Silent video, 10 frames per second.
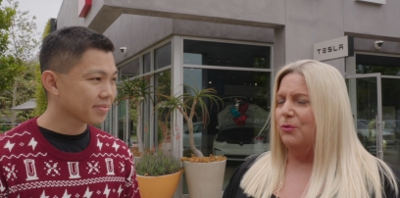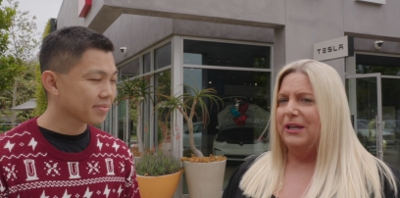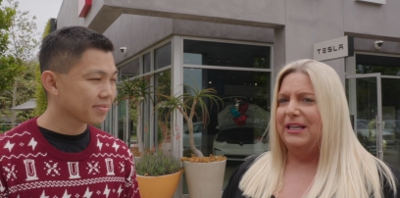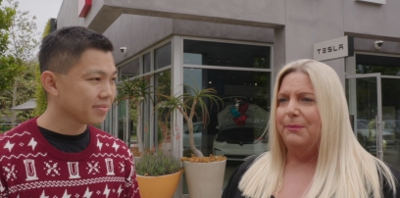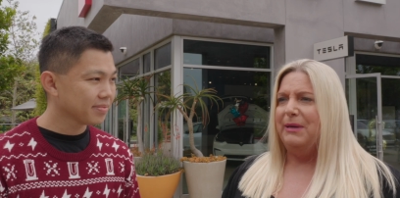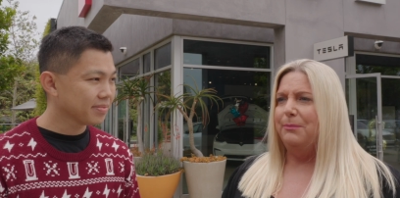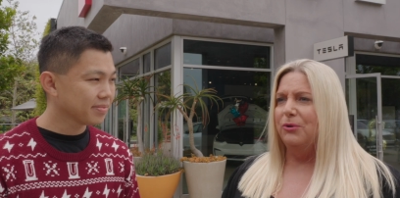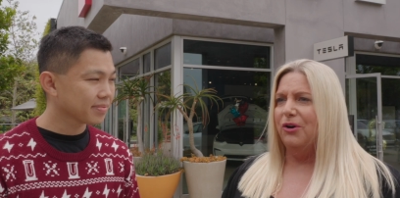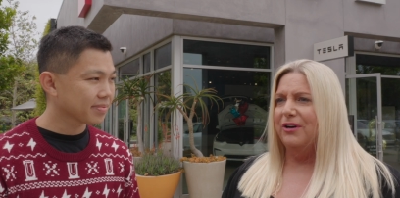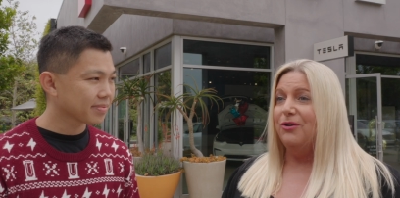Speaker 1: we're going to get
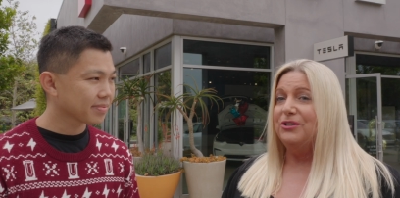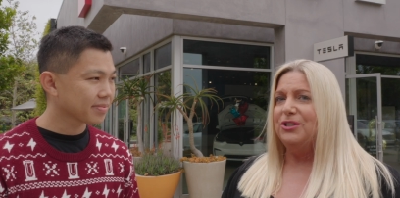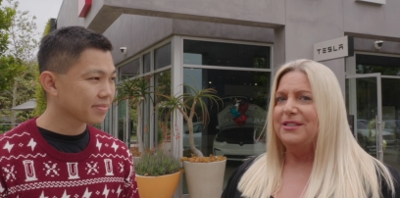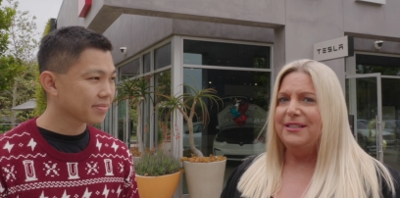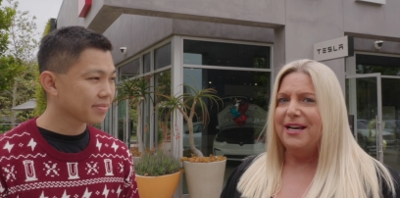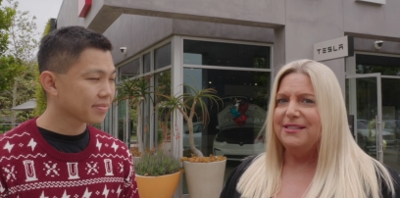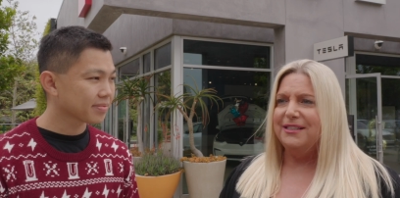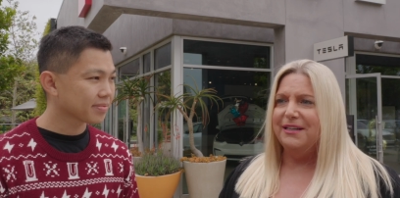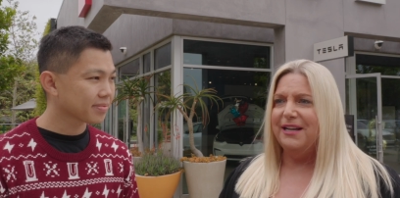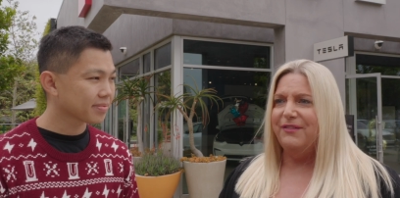people going, oh, it's just a
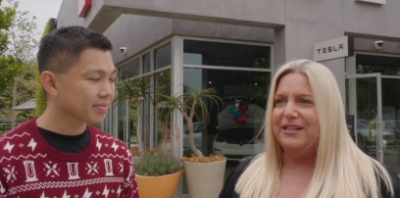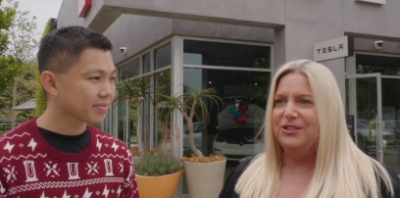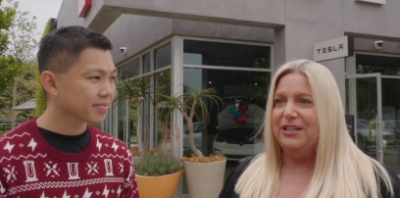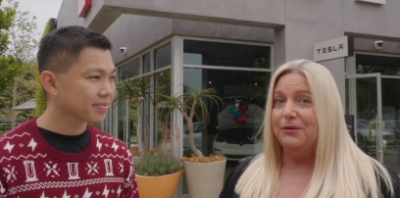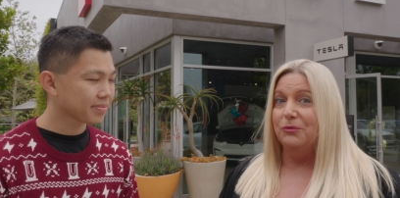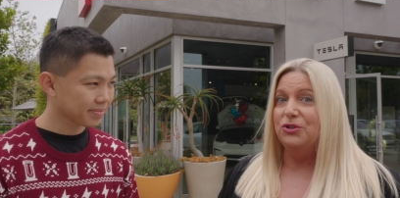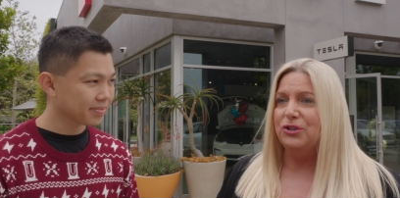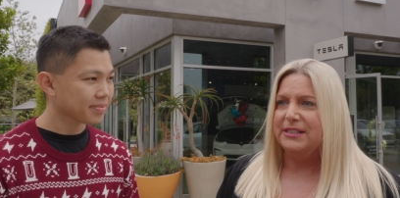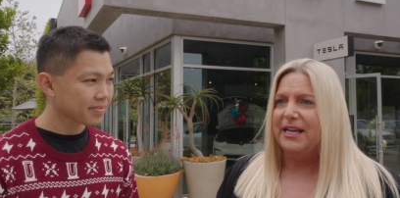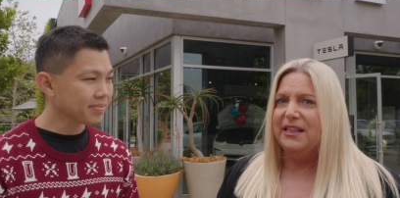Tesla an FSD. Let's
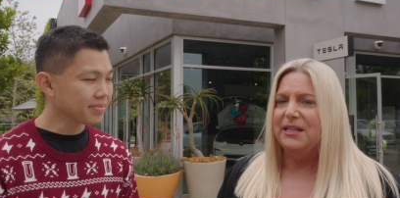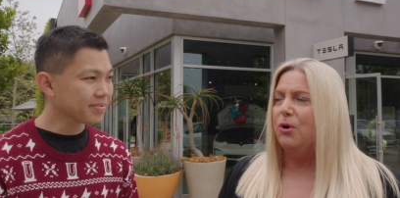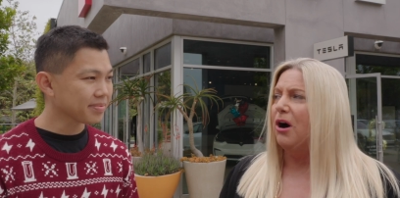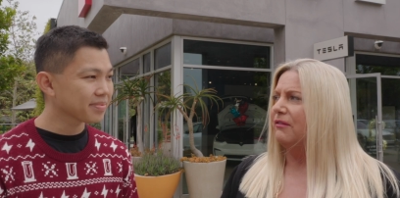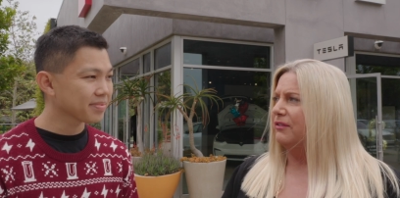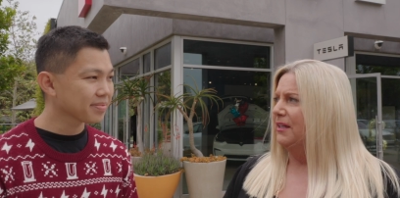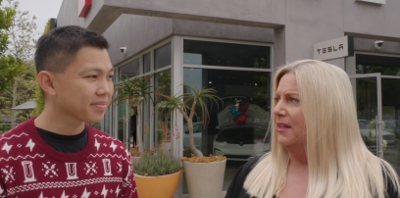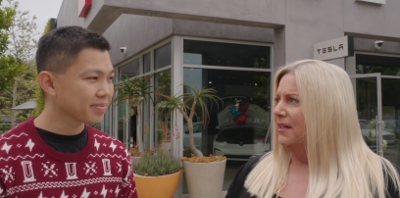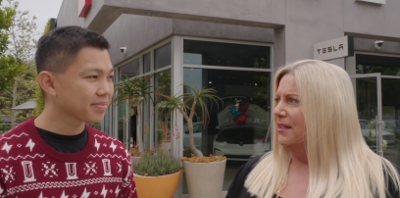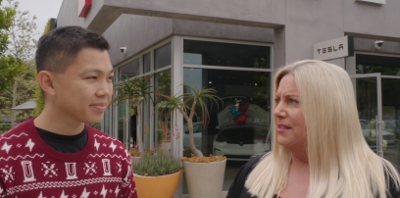just cut them off.
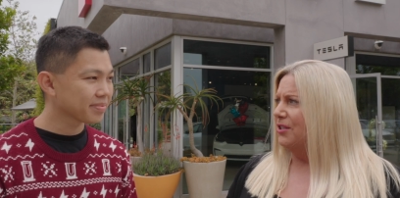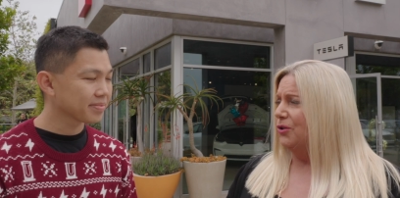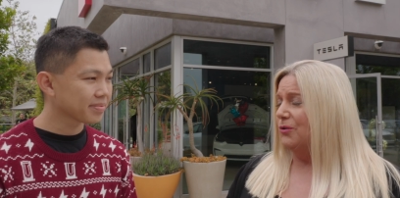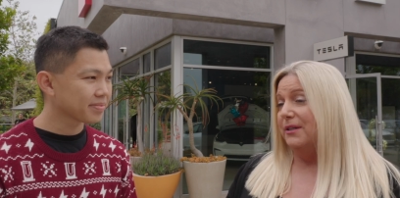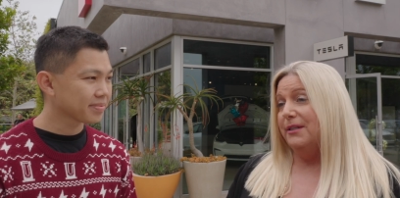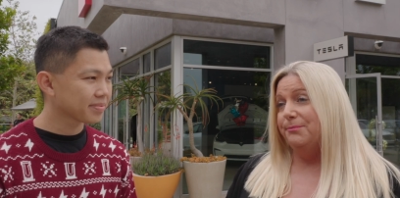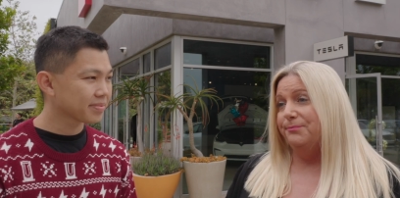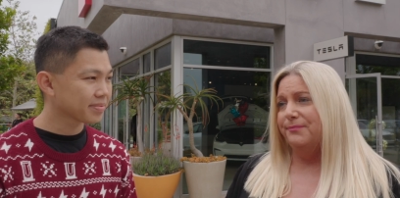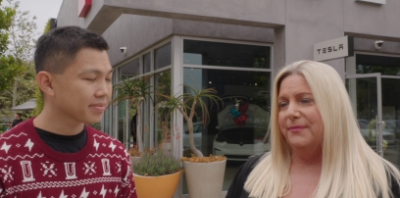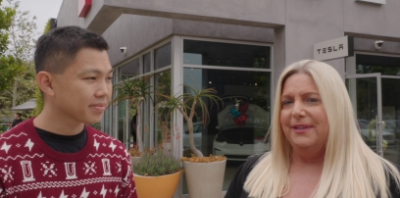So,
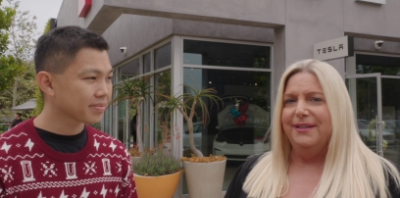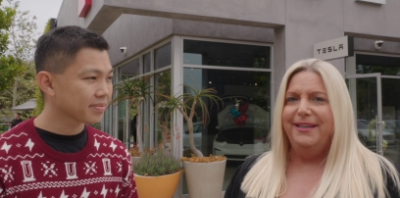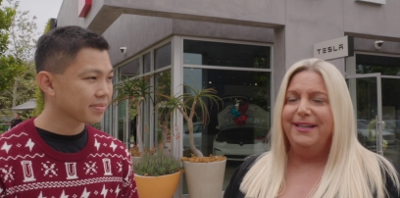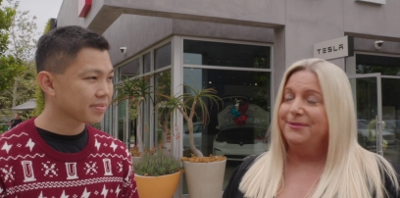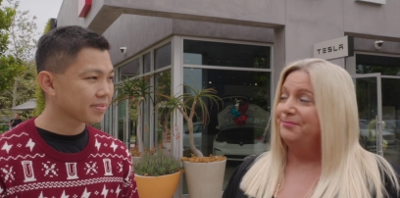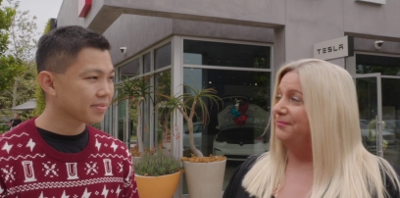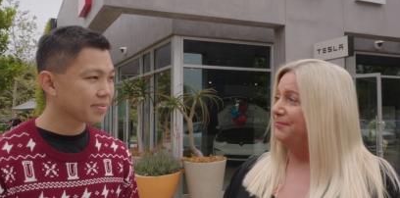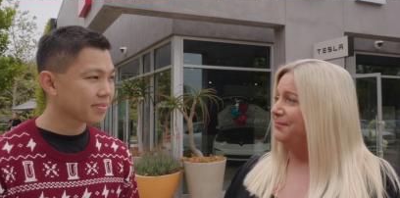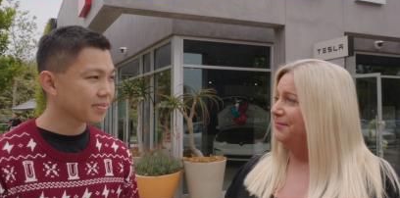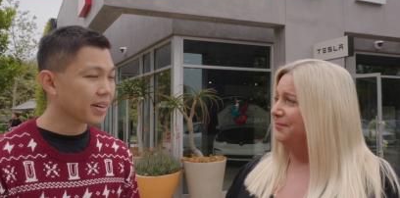um, yeah.
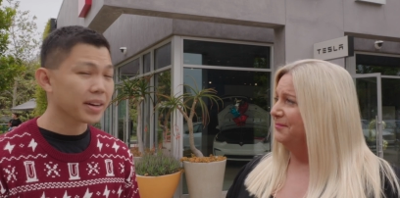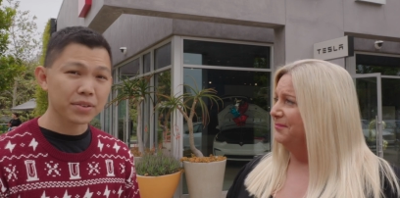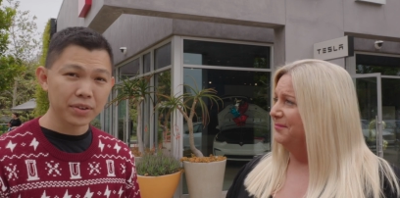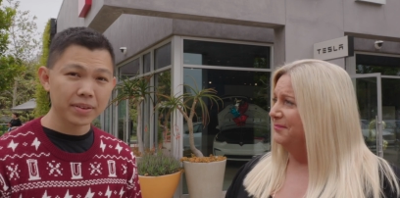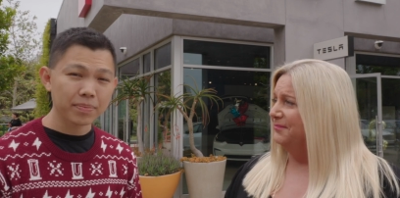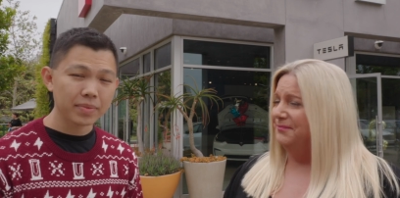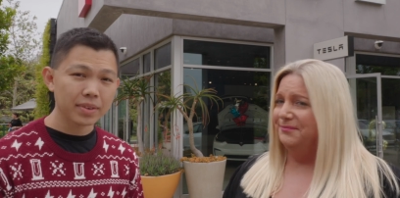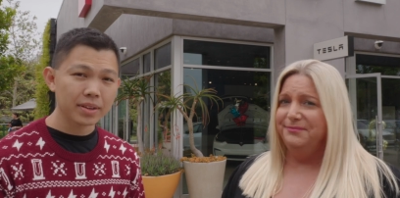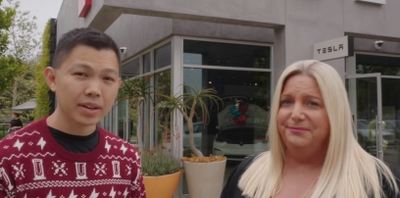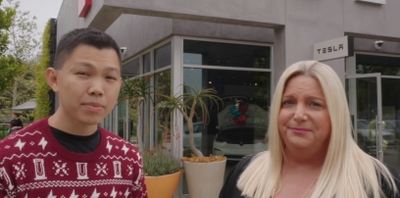
Speaker 2: I agree.
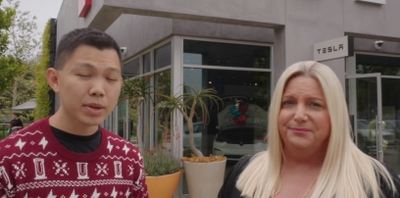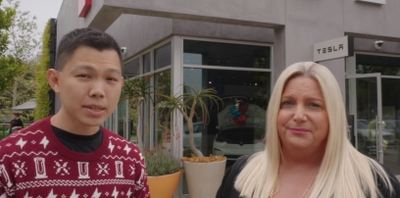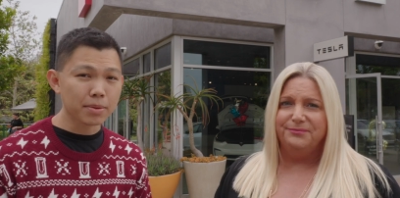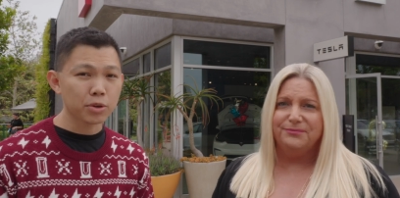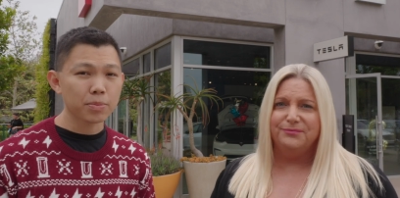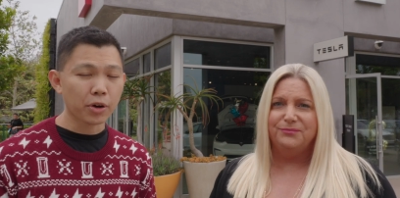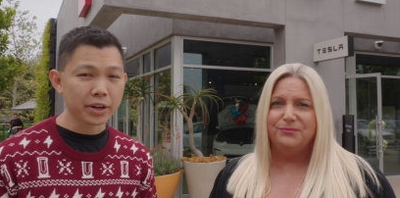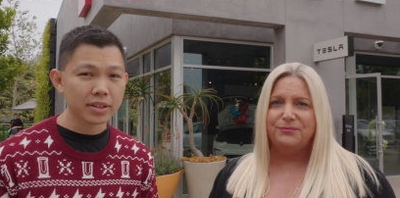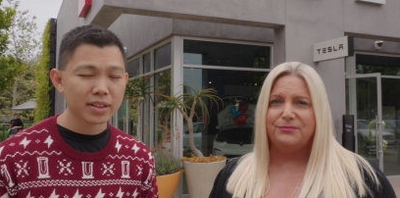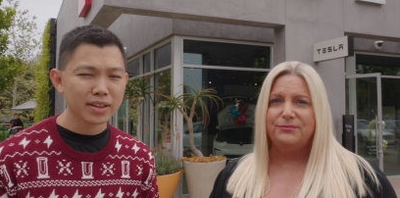It brings up a good
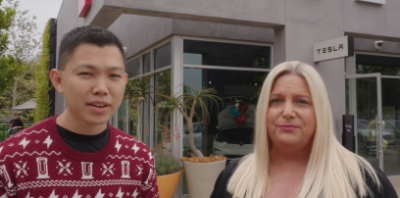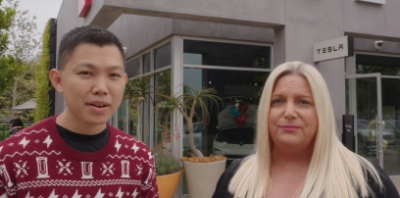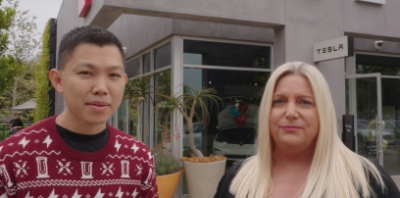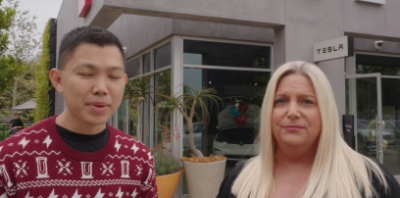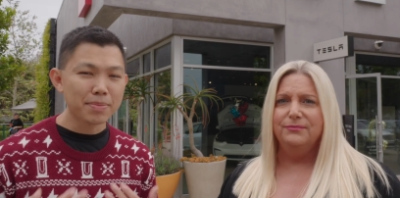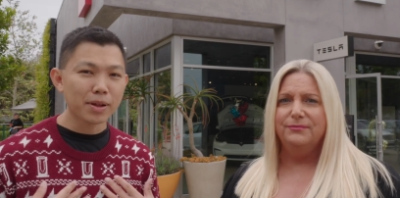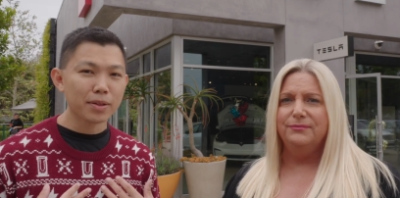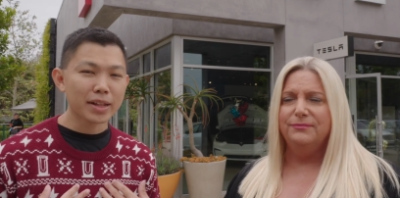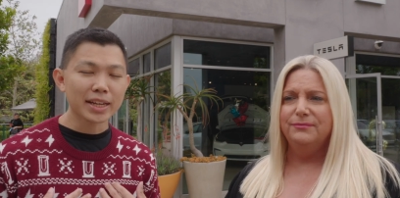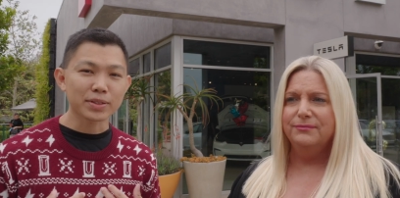point.
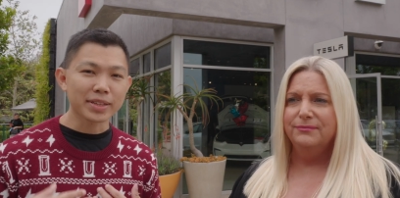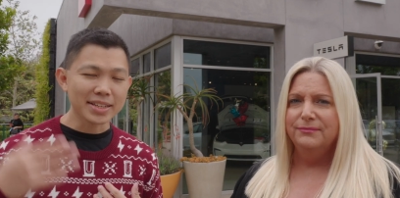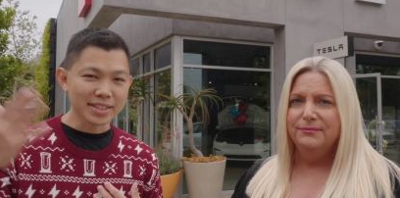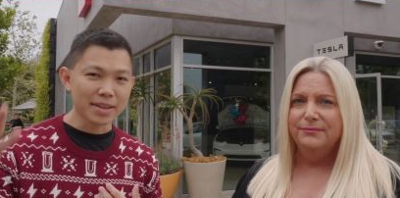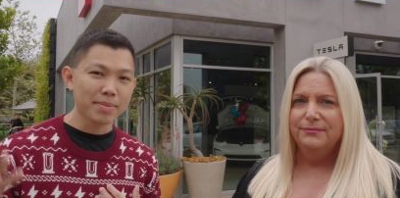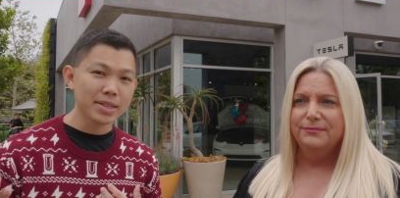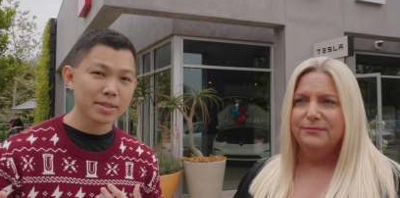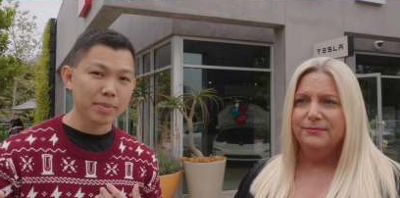People like to test the limits,